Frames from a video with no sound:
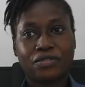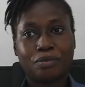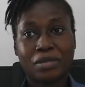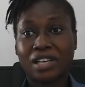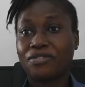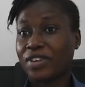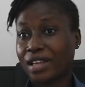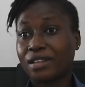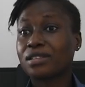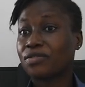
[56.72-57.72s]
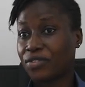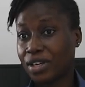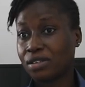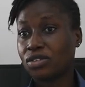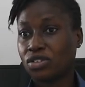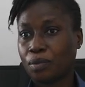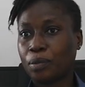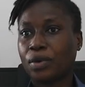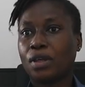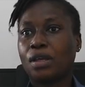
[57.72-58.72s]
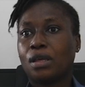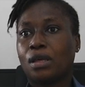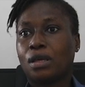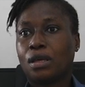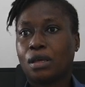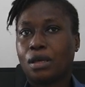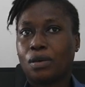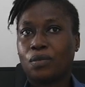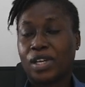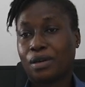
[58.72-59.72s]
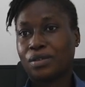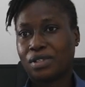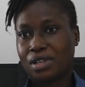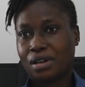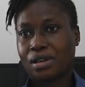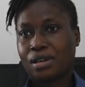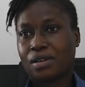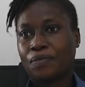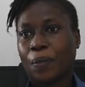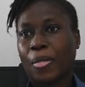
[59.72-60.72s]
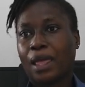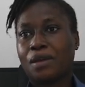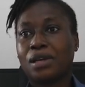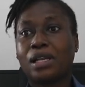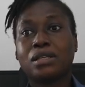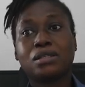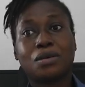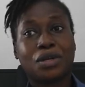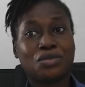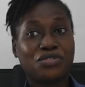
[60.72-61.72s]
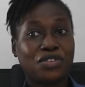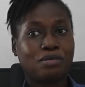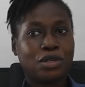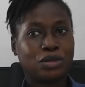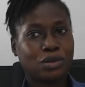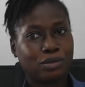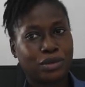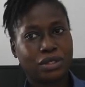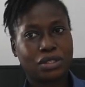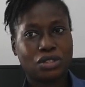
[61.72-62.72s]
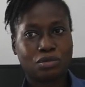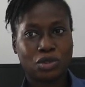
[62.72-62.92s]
my father's friend's ship when I was younger. I realized there were no females on board the ship.